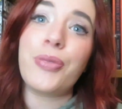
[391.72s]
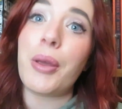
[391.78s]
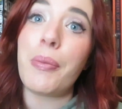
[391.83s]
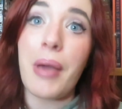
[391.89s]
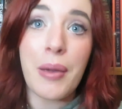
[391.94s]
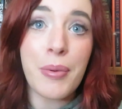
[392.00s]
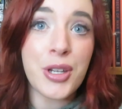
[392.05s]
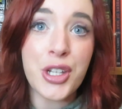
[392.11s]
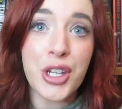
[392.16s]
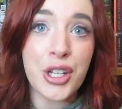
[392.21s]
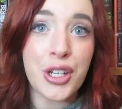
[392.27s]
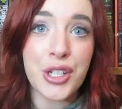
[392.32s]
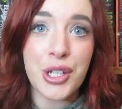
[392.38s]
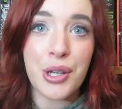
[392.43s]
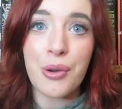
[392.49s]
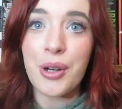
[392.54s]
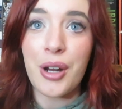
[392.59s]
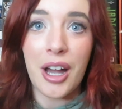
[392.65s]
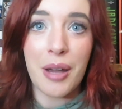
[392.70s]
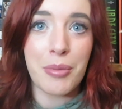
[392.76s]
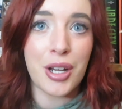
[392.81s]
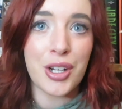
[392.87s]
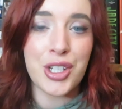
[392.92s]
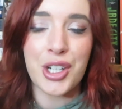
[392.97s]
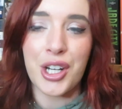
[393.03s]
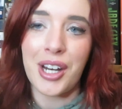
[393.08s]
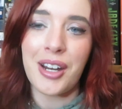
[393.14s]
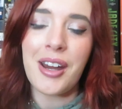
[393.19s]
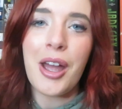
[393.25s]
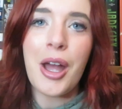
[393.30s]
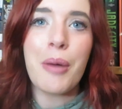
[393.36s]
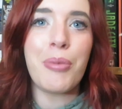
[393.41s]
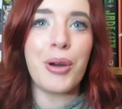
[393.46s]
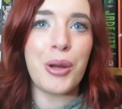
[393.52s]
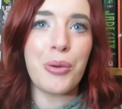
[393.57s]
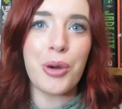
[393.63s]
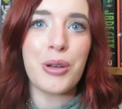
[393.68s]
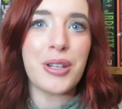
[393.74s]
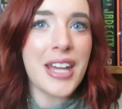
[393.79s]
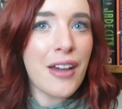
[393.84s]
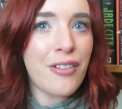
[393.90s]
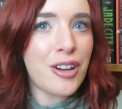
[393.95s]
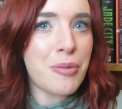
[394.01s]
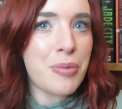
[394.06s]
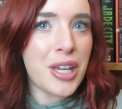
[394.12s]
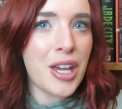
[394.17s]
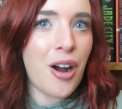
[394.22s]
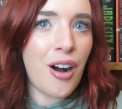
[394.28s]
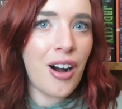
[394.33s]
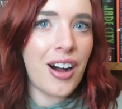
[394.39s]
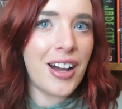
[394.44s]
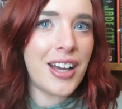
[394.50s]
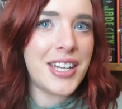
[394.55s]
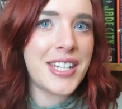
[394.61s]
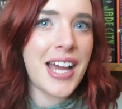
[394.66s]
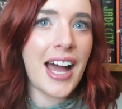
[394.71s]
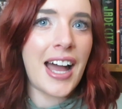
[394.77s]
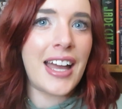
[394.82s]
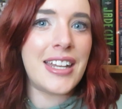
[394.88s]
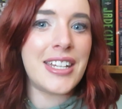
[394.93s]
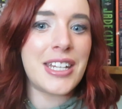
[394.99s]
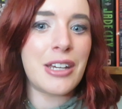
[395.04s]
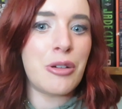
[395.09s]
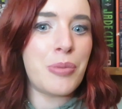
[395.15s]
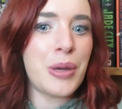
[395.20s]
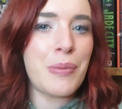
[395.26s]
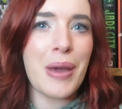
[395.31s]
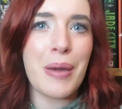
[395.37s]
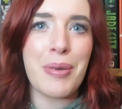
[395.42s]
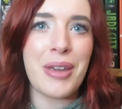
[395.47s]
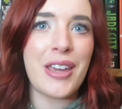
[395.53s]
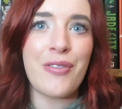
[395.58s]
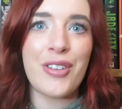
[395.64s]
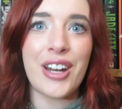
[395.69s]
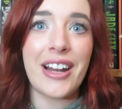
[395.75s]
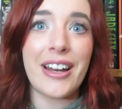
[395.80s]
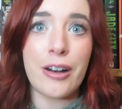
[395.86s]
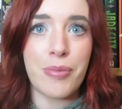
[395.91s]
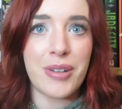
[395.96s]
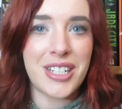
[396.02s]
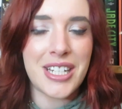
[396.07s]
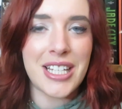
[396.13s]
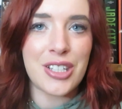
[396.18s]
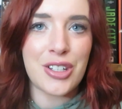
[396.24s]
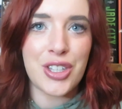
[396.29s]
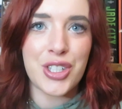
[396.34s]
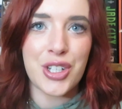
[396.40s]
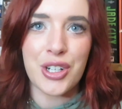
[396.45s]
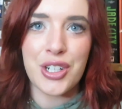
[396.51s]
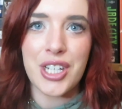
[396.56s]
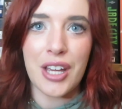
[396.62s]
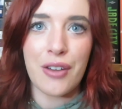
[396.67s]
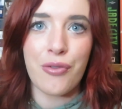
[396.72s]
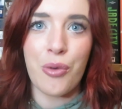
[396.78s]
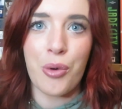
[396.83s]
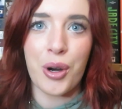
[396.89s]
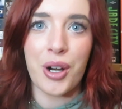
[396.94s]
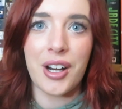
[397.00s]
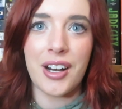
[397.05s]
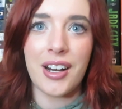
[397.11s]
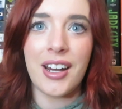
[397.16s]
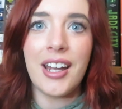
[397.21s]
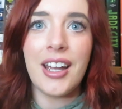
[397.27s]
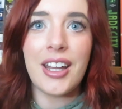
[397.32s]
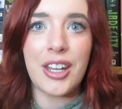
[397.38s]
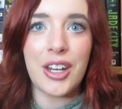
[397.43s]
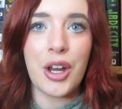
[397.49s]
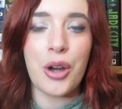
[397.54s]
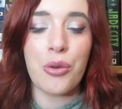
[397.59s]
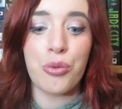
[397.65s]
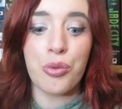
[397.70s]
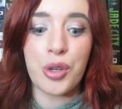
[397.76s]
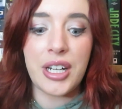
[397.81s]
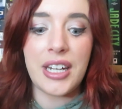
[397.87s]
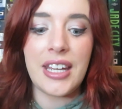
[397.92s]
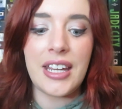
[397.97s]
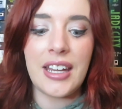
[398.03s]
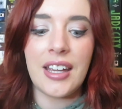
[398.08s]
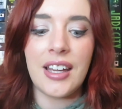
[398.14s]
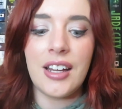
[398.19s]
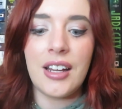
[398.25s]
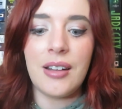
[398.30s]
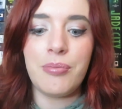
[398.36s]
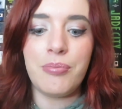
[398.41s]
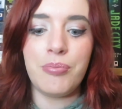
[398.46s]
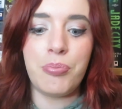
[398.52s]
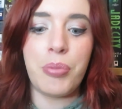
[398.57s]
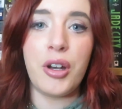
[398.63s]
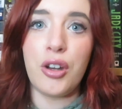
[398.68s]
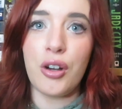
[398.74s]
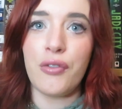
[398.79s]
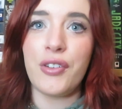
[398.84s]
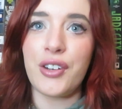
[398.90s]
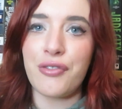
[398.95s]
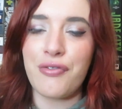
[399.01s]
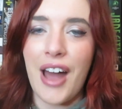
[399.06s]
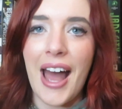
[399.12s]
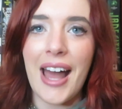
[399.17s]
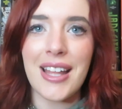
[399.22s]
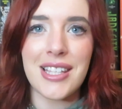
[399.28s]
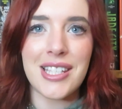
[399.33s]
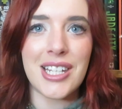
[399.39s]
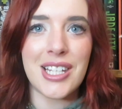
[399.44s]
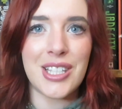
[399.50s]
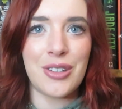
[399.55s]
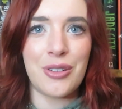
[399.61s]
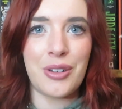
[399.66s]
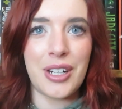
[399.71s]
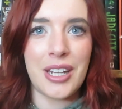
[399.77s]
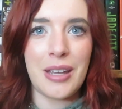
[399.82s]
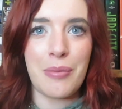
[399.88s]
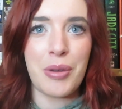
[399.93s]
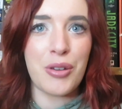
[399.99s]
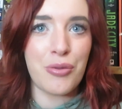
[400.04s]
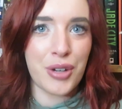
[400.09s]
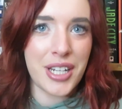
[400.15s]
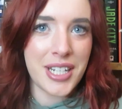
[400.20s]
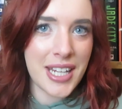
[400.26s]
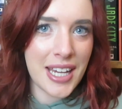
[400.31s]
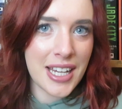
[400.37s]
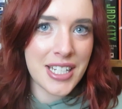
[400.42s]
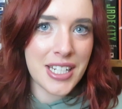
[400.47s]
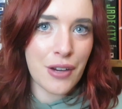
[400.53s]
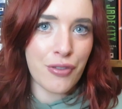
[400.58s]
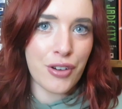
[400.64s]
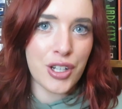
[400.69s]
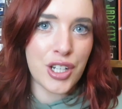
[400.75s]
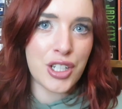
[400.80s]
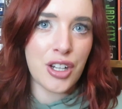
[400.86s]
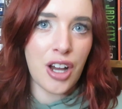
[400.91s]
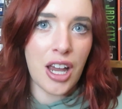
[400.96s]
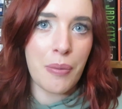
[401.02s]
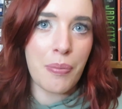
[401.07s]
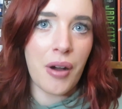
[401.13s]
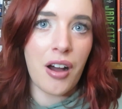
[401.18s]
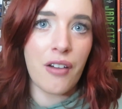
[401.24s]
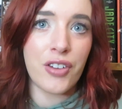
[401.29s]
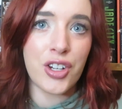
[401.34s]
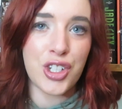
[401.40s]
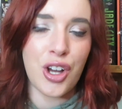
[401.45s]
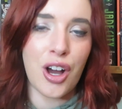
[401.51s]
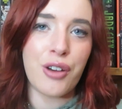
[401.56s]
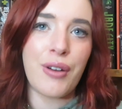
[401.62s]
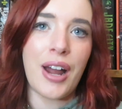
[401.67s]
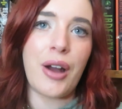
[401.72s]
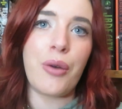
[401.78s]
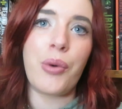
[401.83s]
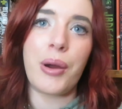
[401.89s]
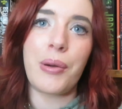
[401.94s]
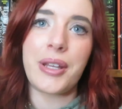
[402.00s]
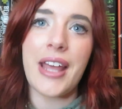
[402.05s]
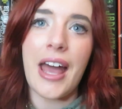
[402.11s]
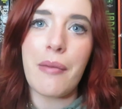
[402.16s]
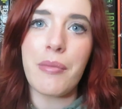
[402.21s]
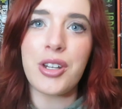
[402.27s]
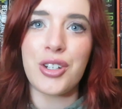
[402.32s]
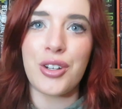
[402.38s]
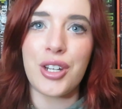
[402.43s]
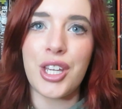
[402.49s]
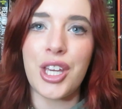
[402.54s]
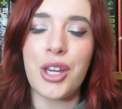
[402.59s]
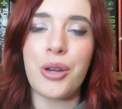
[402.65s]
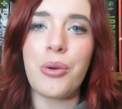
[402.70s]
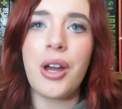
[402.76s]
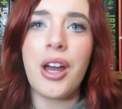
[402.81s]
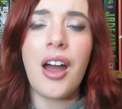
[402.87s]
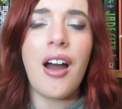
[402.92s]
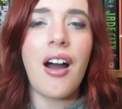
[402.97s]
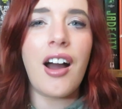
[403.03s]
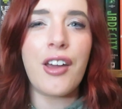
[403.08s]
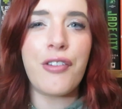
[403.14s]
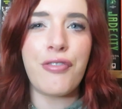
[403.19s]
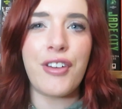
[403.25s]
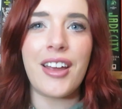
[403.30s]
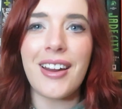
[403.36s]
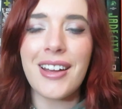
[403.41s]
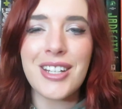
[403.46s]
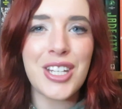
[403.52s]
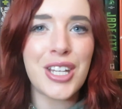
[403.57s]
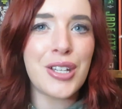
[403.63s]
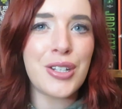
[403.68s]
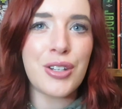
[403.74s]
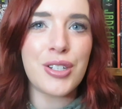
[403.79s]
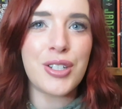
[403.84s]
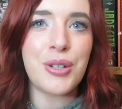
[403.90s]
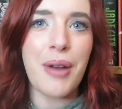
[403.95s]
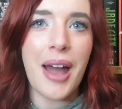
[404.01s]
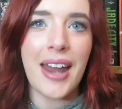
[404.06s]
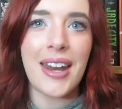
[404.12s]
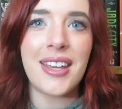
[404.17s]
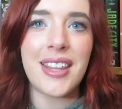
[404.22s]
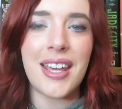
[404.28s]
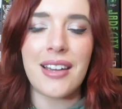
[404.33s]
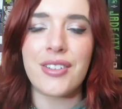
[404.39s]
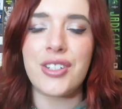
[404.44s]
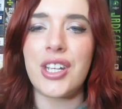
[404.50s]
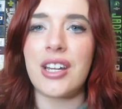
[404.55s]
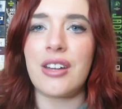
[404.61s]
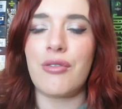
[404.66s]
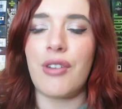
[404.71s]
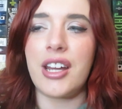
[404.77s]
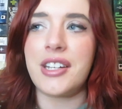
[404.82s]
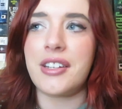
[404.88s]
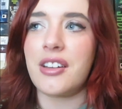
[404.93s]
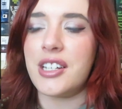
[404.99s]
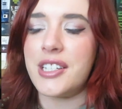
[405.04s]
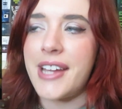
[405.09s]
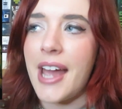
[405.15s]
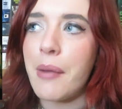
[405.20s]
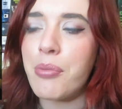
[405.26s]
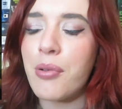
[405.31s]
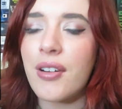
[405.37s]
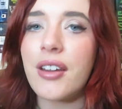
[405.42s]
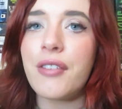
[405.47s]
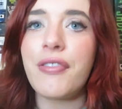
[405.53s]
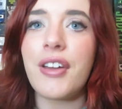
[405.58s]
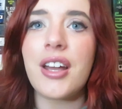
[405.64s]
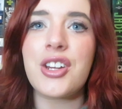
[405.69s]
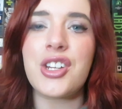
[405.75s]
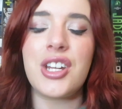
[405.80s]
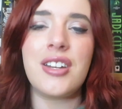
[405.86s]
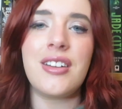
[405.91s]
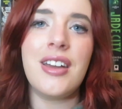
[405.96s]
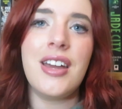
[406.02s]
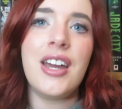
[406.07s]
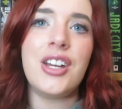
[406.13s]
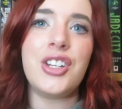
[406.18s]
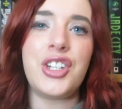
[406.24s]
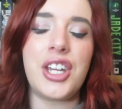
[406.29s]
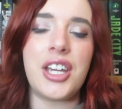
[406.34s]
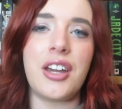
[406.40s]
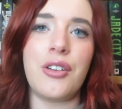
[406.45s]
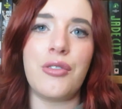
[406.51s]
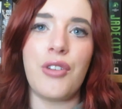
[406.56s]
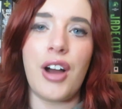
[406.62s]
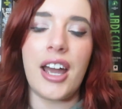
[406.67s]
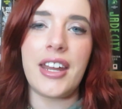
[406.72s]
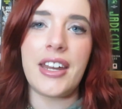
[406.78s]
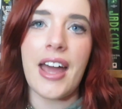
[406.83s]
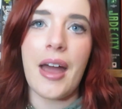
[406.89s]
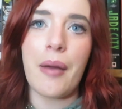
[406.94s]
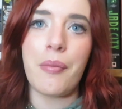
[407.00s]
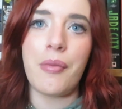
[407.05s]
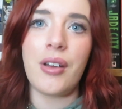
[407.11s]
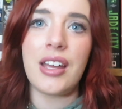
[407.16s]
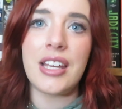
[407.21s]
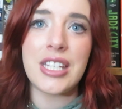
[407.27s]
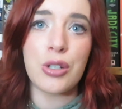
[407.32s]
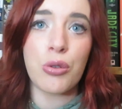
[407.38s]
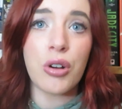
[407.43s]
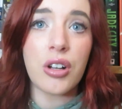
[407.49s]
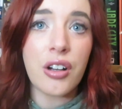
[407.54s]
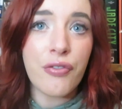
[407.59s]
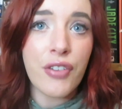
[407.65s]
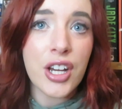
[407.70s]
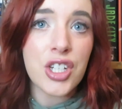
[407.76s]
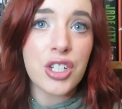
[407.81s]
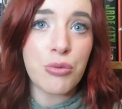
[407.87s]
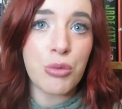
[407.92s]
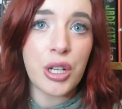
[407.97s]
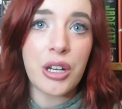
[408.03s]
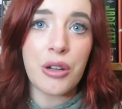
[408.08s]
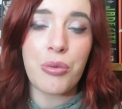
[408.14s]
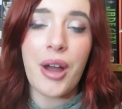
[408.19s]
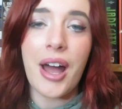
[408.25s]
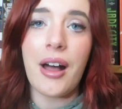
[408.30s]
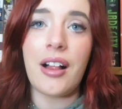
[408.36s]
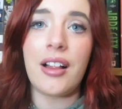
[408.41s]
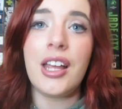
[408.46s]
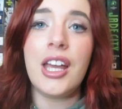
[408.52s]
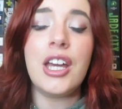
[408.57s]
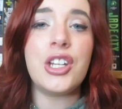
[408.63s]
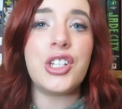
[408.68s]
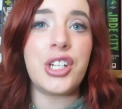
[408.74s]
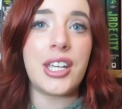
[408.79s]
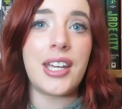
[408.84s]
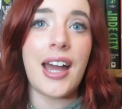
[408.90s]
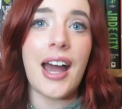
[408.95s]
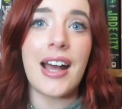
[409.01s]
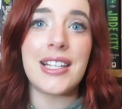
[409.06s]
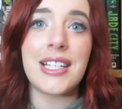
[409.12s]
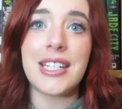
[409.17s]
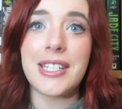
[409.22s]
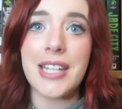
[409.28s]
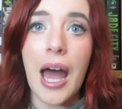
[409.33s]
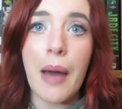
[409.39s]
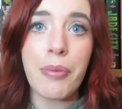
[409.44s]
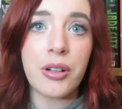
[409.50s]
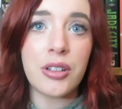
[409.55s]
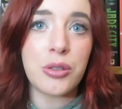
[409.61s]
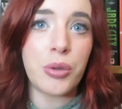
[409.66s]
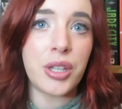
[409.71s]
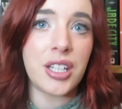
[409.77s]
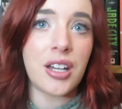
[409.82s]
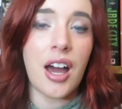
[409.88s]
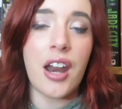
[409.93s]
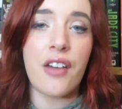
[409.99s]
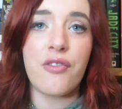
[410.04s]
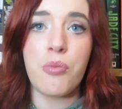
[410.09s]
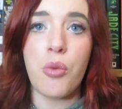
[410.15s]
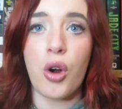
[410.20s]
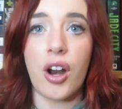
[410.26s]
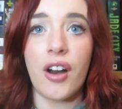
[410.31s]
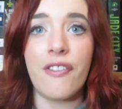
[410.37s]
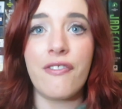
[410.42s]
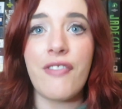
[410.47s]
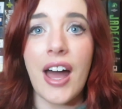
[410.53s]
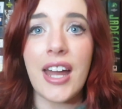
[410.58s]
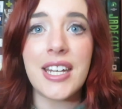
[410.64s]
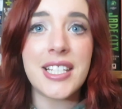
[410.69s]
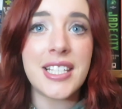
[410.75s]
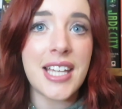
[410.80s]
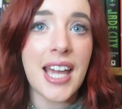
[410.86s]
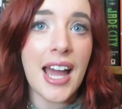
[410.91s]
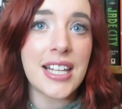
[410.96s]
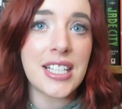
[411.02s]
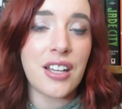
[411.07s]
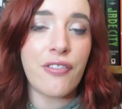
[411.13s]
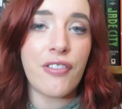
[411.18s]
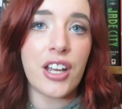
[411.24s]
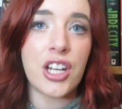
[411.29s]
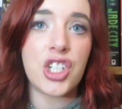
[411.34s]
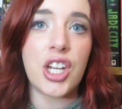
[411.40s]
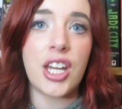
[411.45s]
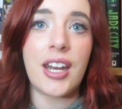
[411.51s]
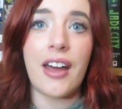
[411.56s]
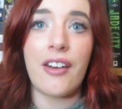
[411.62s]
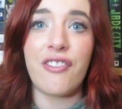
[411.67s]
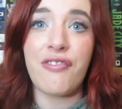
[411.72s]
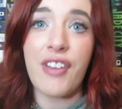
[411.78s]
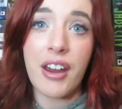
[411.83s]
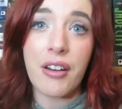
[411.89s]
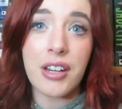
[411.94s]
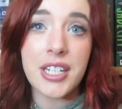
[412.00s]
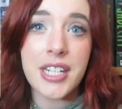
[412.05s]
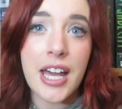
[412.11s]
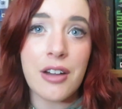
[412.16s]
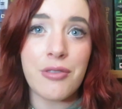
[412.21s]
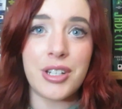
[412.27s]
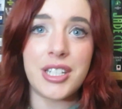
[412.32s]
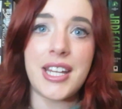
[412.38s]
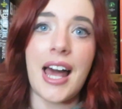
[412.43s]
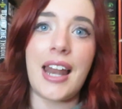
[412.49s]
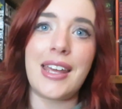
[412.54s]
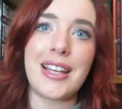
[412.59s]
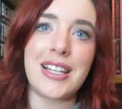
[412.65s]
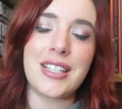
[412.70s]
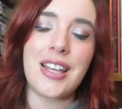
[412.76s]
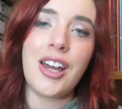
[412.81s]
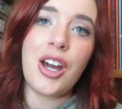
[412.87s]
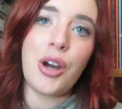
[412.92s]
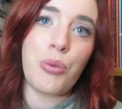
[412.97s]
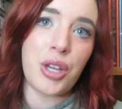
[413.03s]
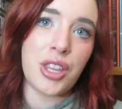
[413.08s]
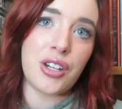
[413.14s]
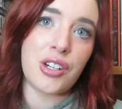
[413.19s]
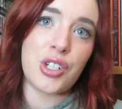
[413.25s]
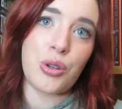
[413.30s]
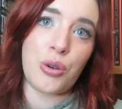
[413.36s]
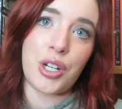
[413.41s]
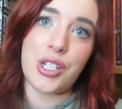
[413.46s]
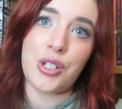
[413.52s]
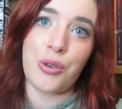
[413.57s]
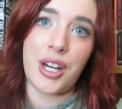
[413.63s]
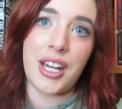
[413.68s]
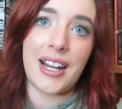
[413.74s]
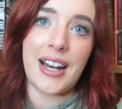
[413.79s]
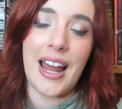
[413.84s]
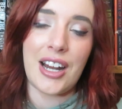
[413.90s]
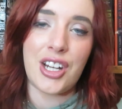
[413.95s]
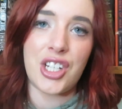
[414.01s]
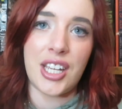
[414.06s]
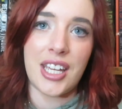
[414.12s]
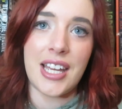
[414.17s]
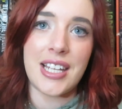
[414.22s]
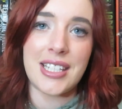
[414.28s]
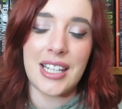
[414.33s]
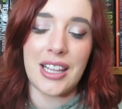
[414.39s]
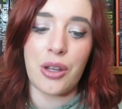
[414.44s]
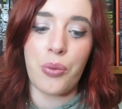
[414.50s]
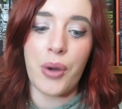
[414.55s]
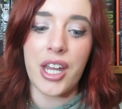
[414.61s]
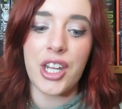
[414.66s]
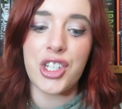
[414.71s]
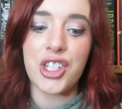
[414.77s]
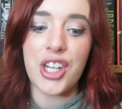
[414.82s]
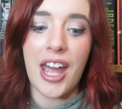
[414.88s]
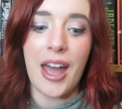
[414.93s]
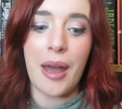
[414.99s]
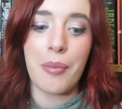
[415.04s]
Maybe she could do it, I'm not sure, but it would definitely be odd, and it would be maybe even a little bit disconcerting for her, you know, really beloved fans to suddenly be reading a different type of genre. Where with Emma Donoghue, I feel like she can just do anything. She can write contemporary fiction, she can write historical fiction really well, she has dabbled with kind of more fantasy-esque fiction and fairy tale retellings with her short story collection Kissing the Witch.